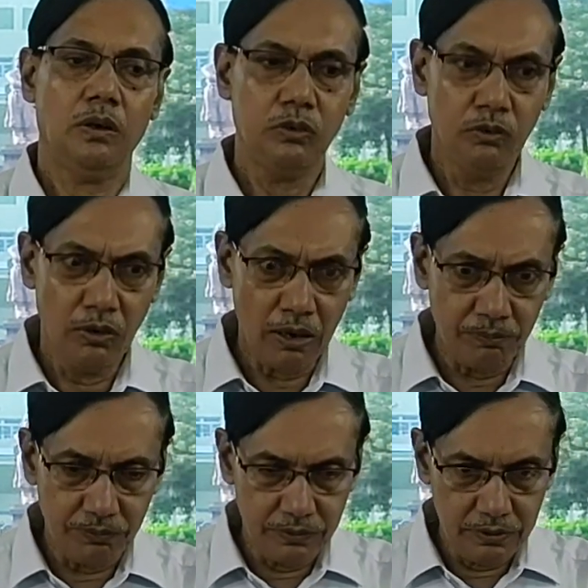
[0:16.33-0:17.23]
Now
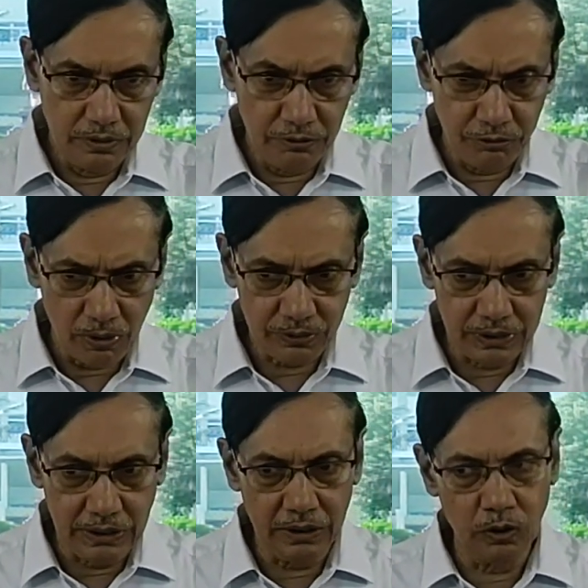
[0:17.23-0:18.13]
if you have
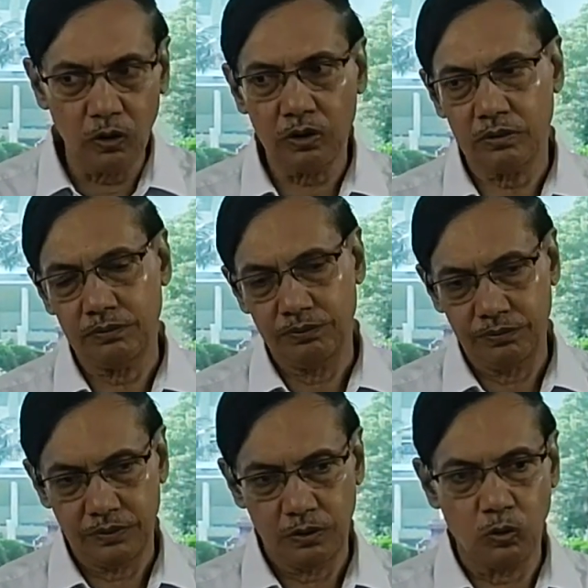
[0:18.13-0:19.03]
seen your
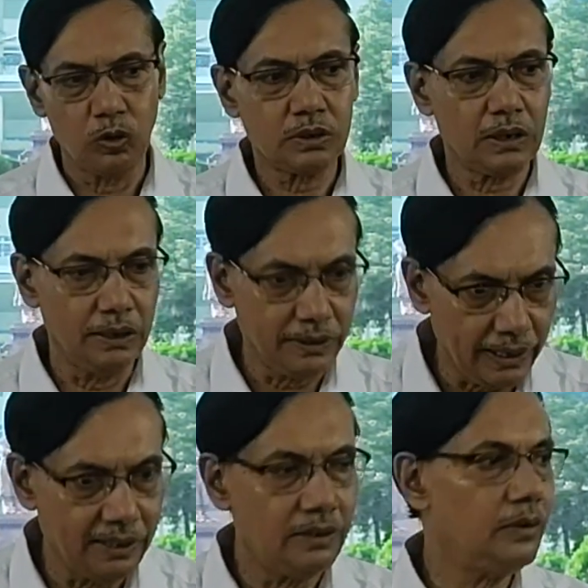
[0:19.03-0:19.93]
course
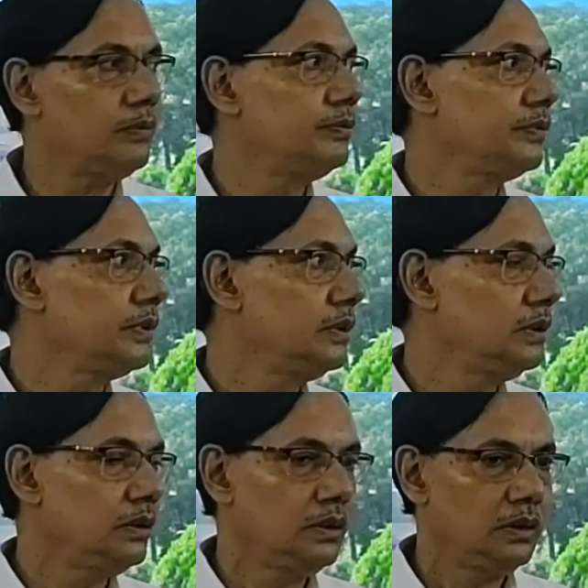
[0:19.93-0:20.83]
content,
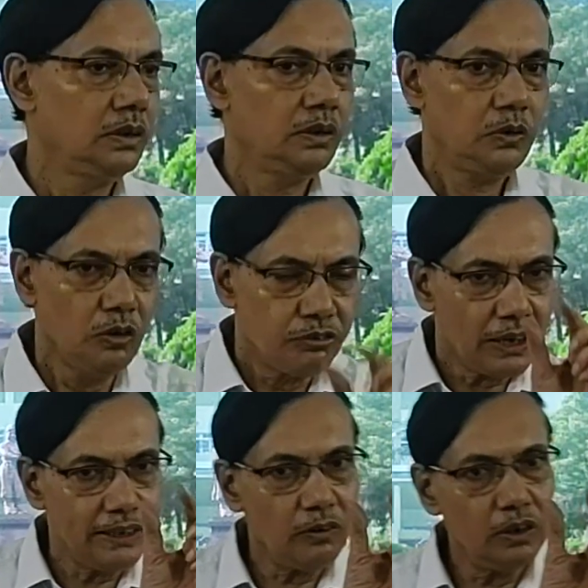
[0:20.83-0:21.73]
you will
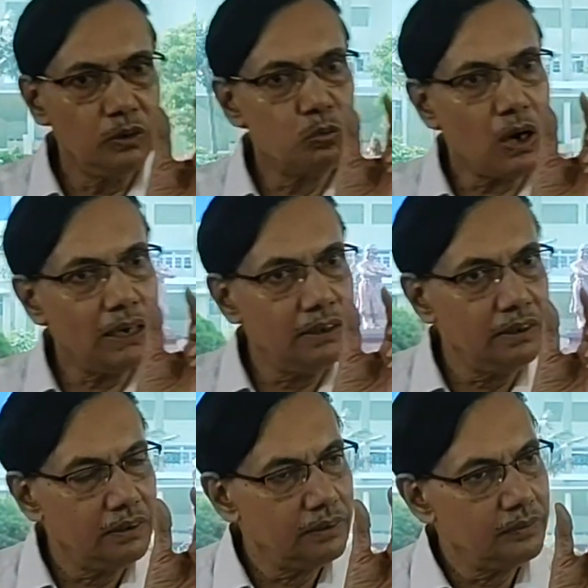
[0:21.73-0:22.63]
find only
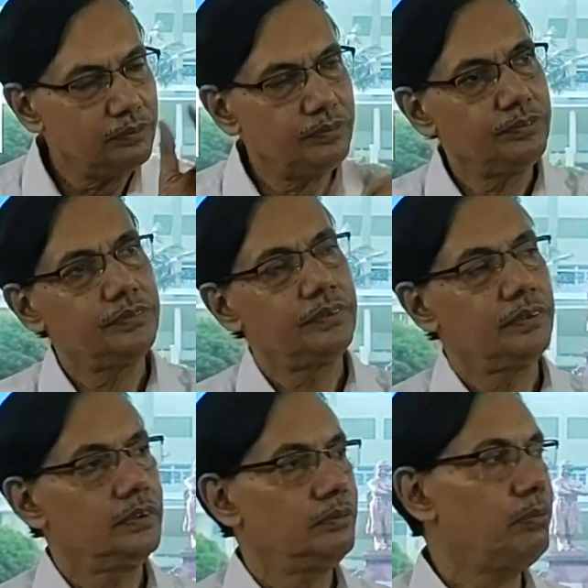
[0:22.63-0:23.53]
one
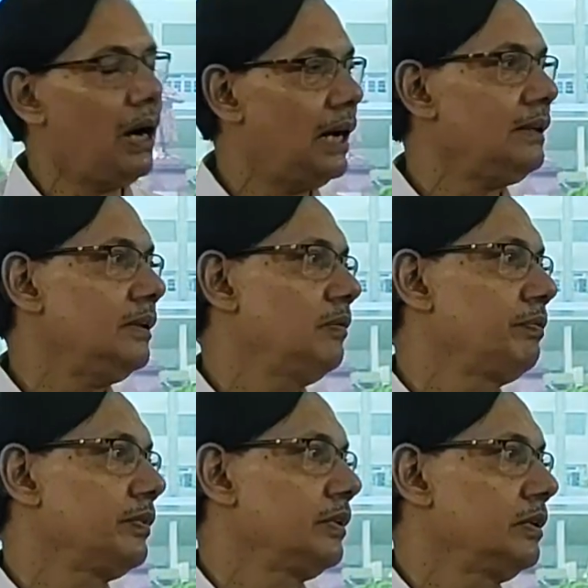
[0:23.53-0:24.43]

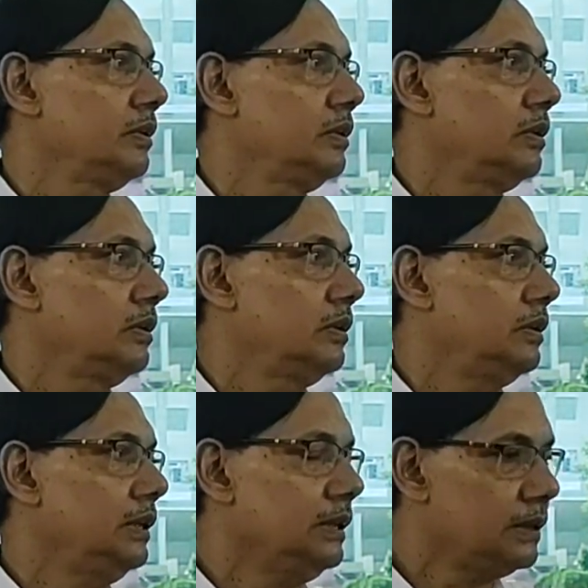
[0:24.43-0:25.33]
part.
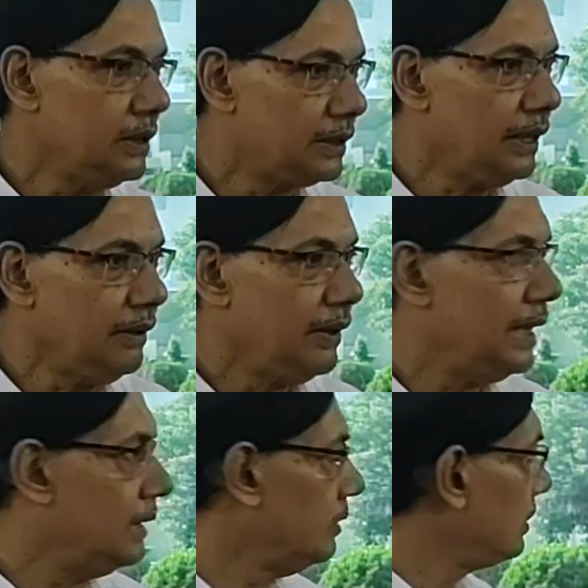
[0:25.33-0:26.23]
It is
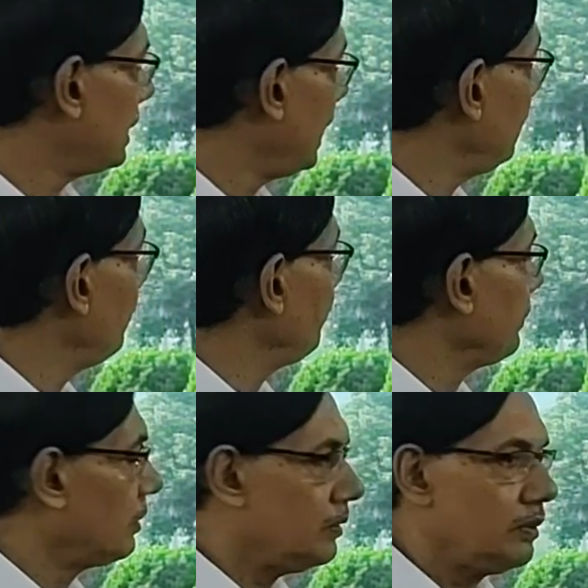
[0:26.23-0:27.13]
written
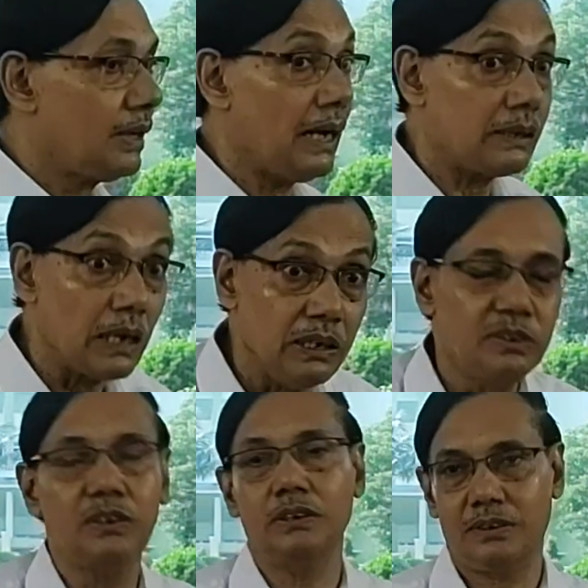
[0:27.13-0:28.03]
enzyme
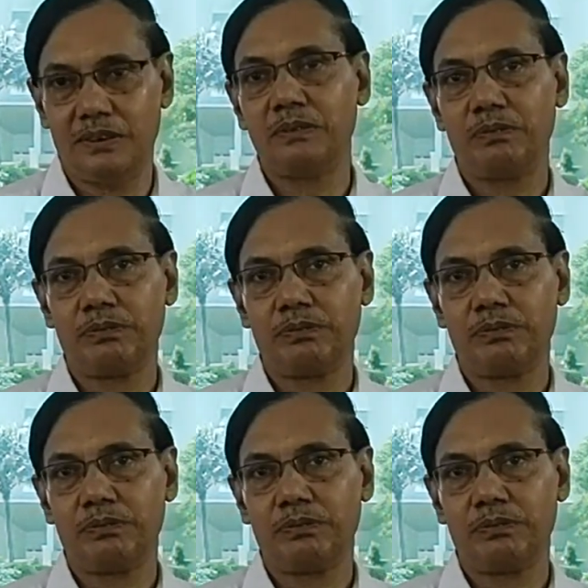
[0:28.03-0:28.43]
catalysis.